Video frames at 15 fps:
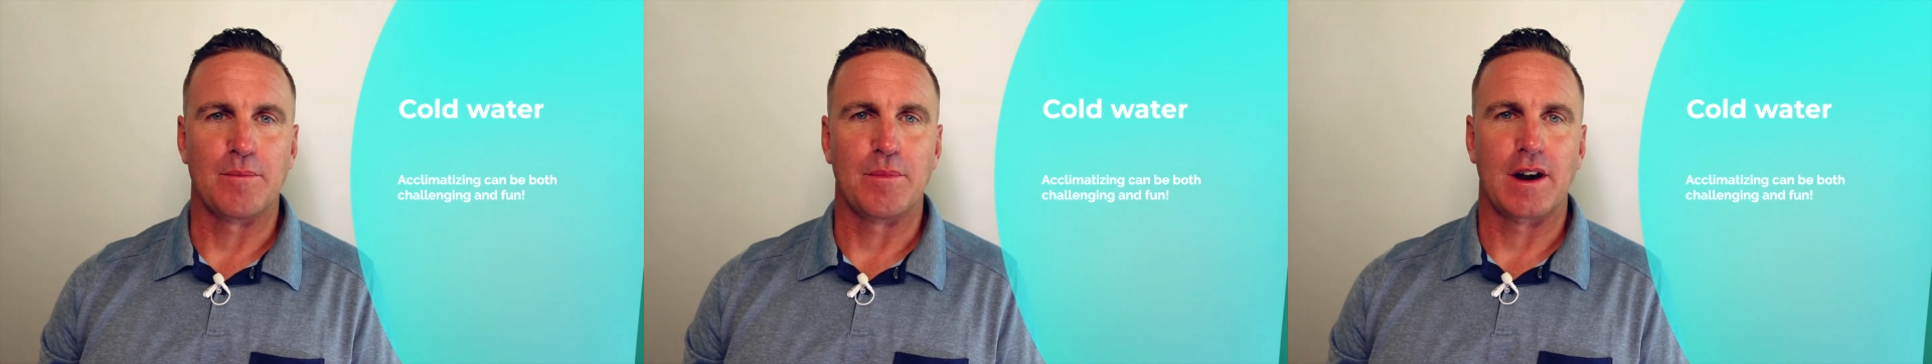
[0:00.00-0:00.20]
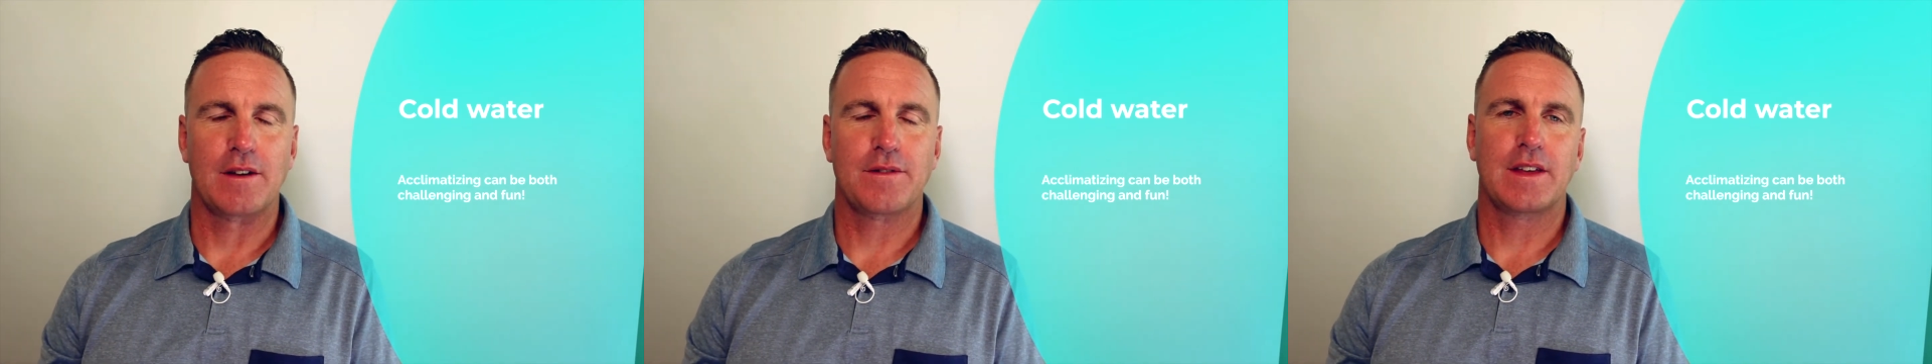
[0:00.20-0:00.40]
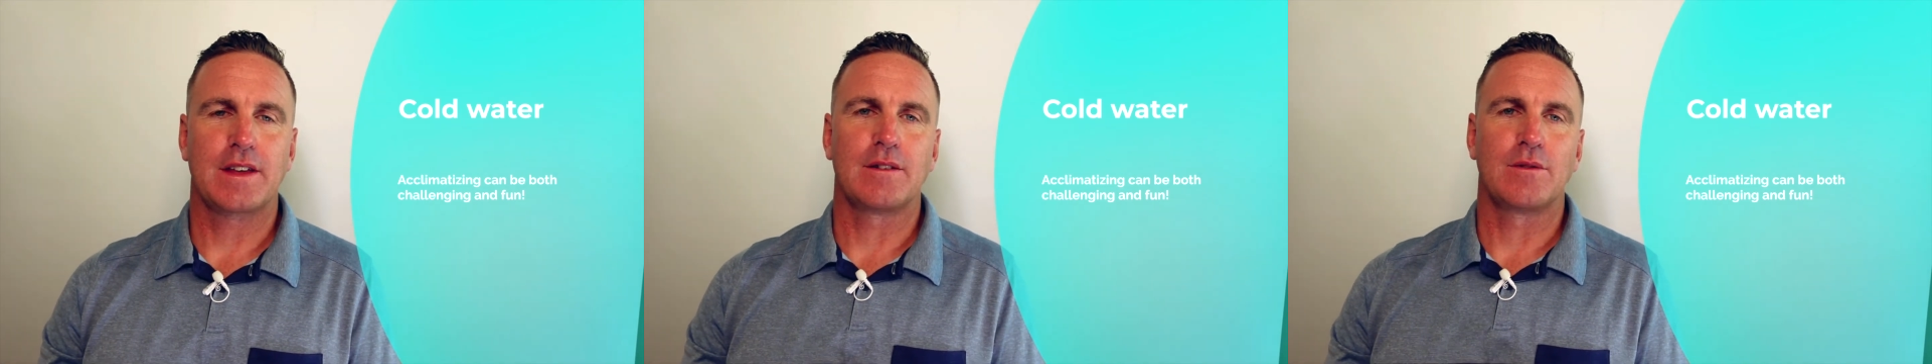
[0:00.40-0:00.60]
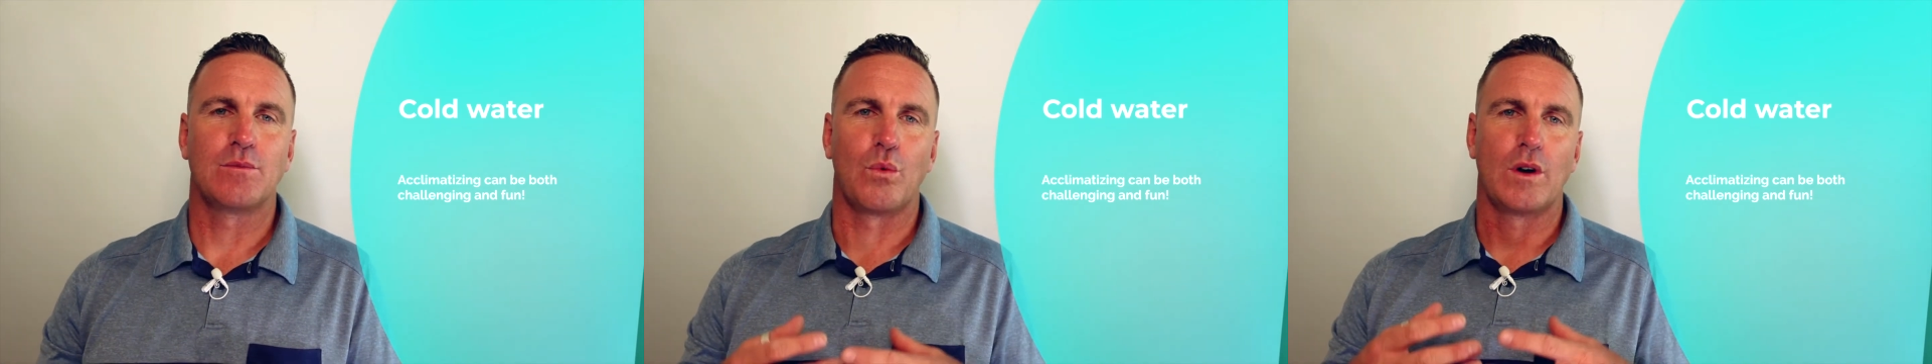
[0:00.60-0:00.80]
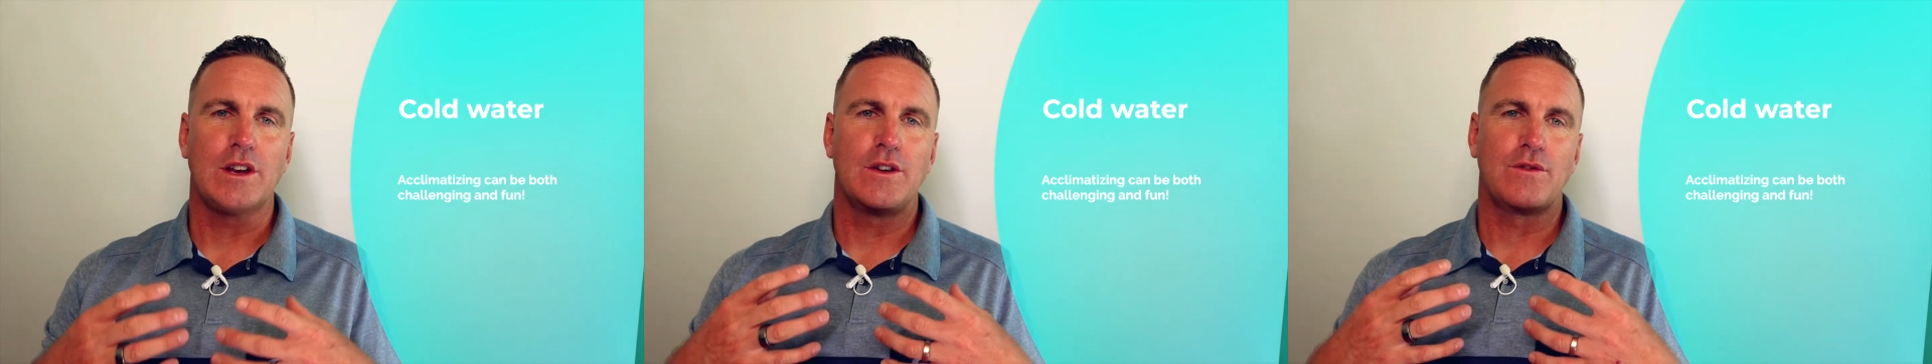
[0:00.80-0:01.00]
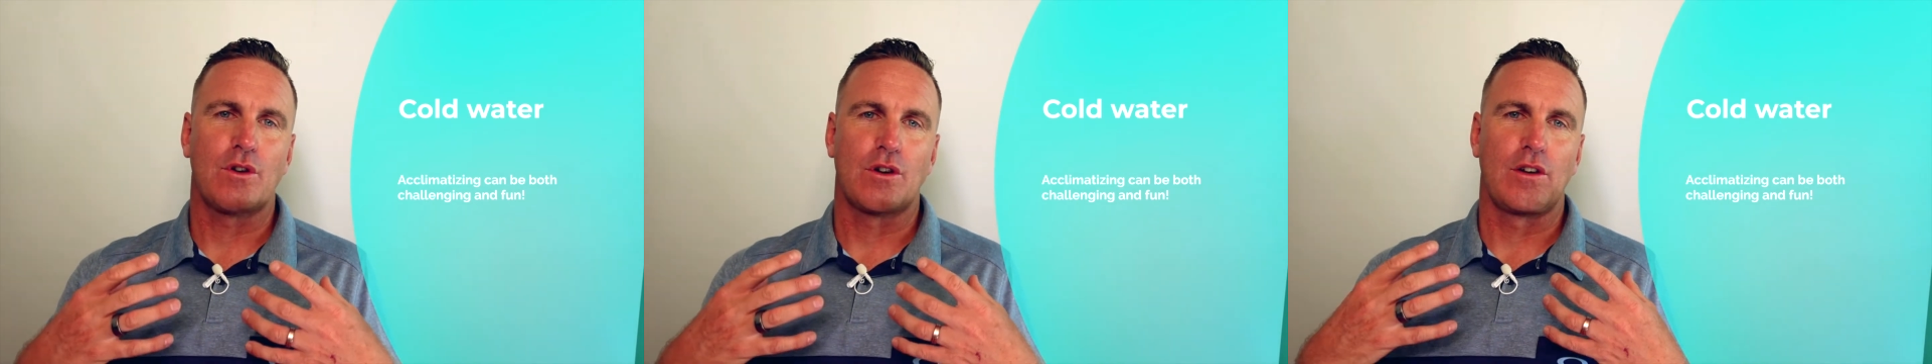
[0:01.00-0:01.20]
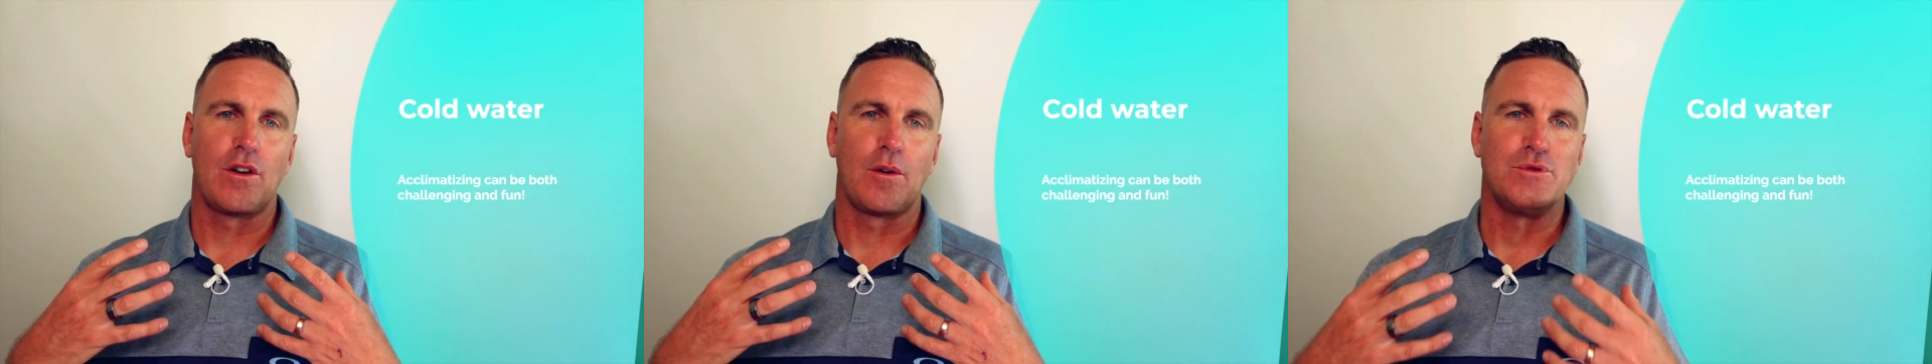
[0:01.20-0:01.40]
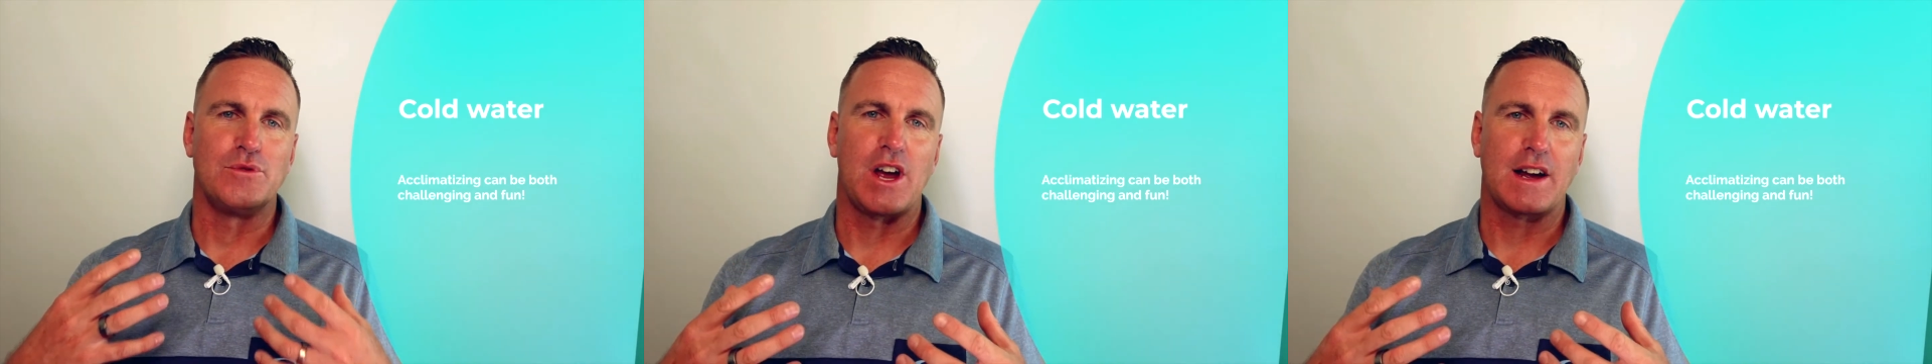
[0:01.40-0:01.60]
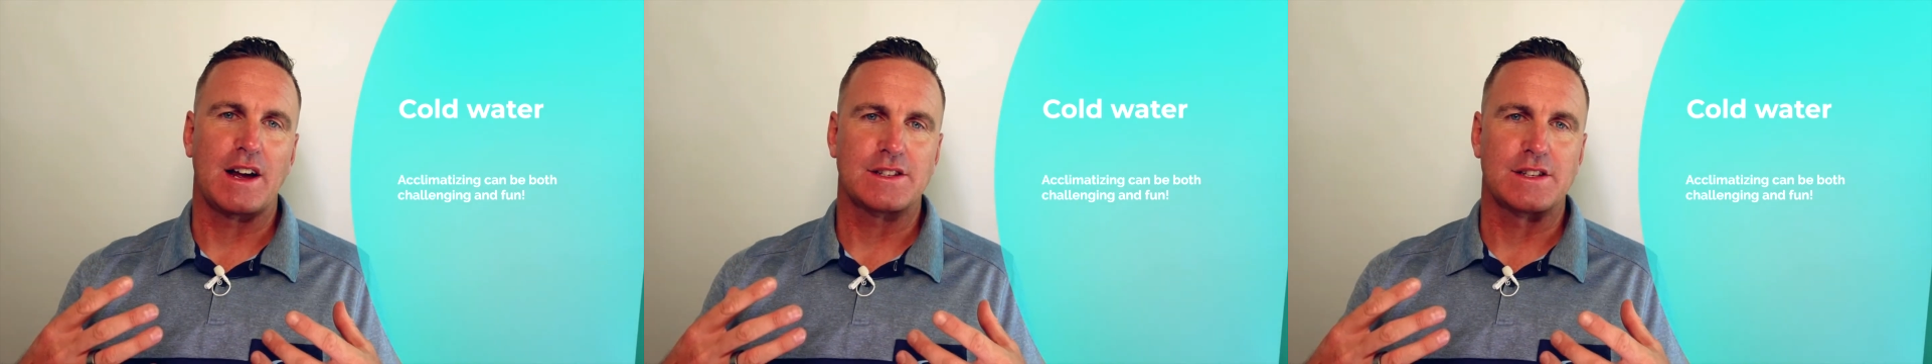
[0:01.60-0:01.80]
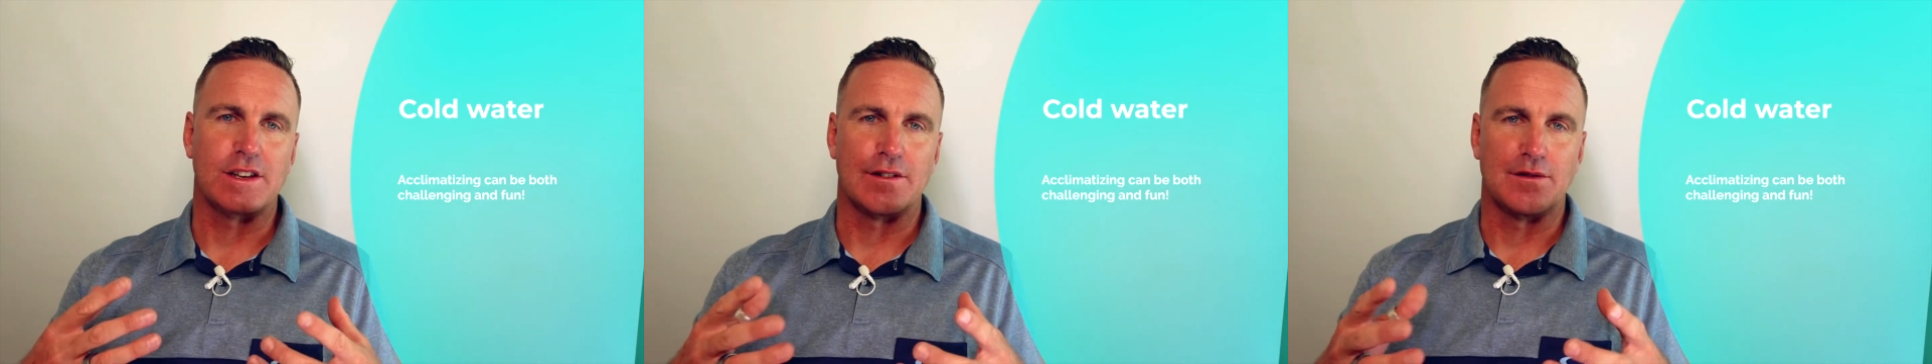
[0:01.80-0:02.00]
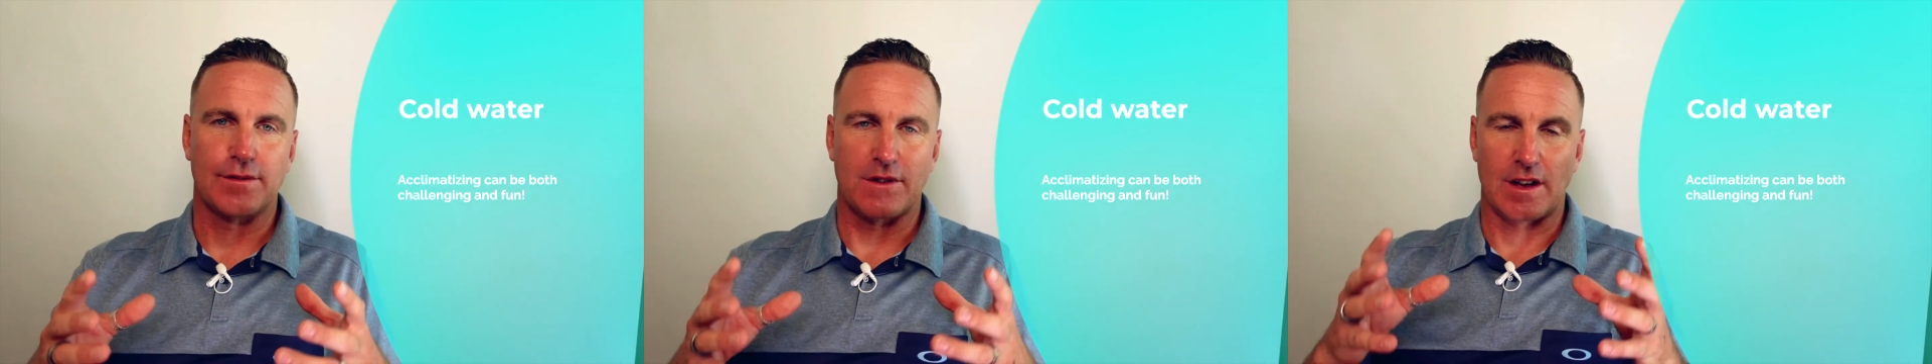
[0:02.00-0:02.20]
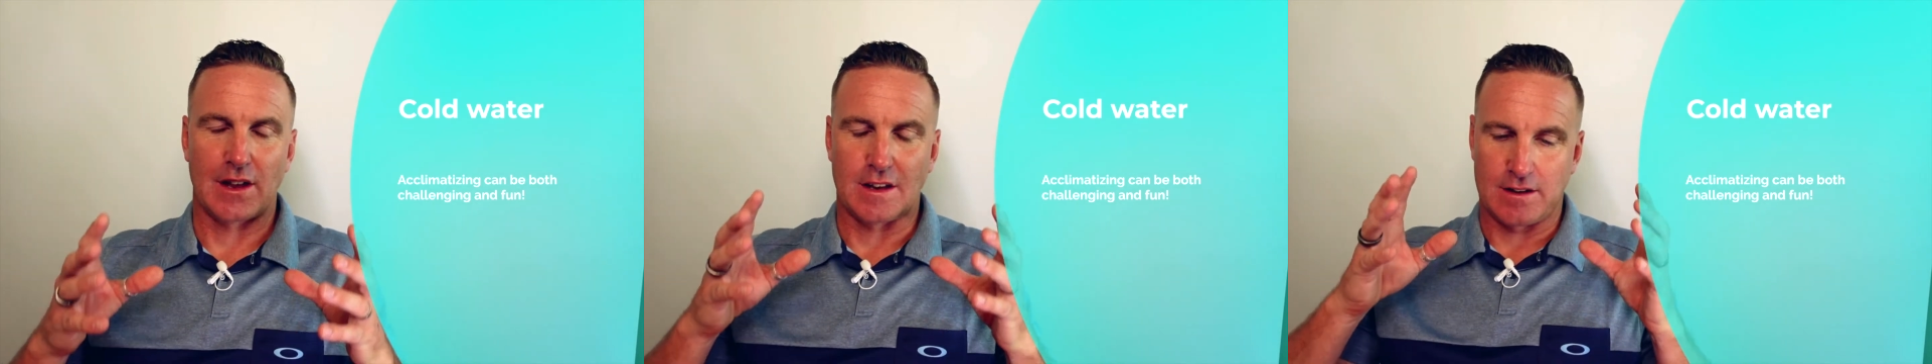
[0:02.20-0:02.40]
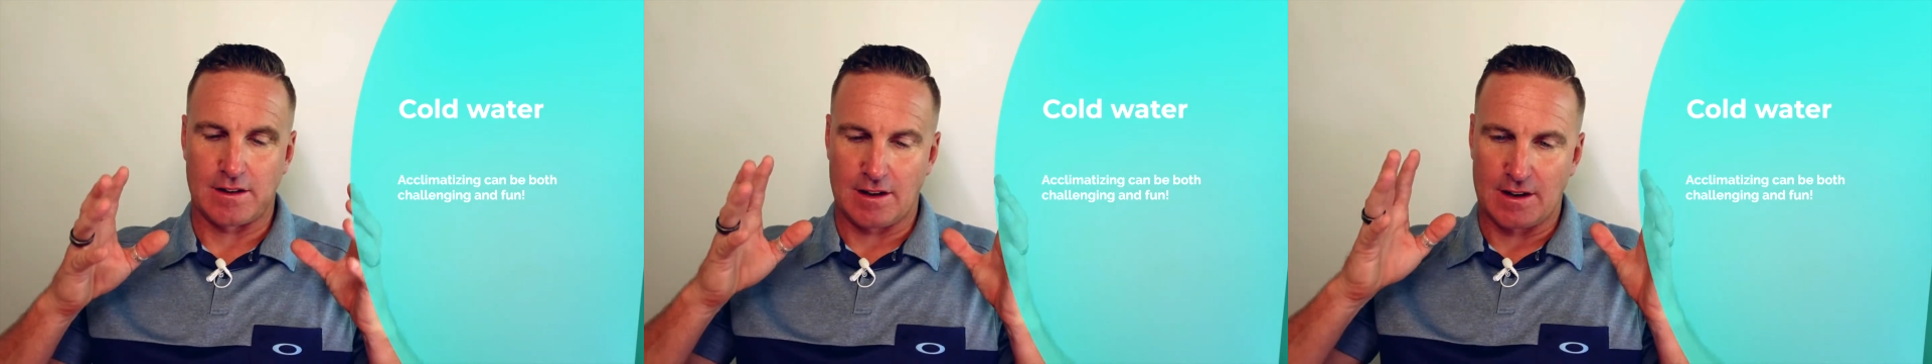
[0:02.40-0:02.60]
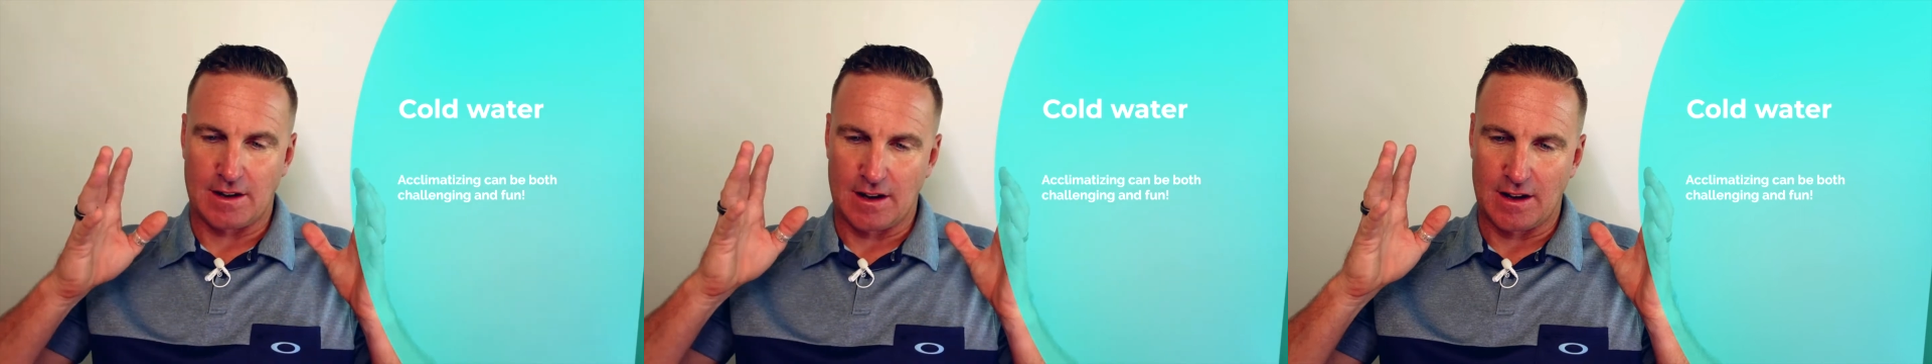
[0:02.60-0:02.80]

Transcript: but I think when you've got an objective, an,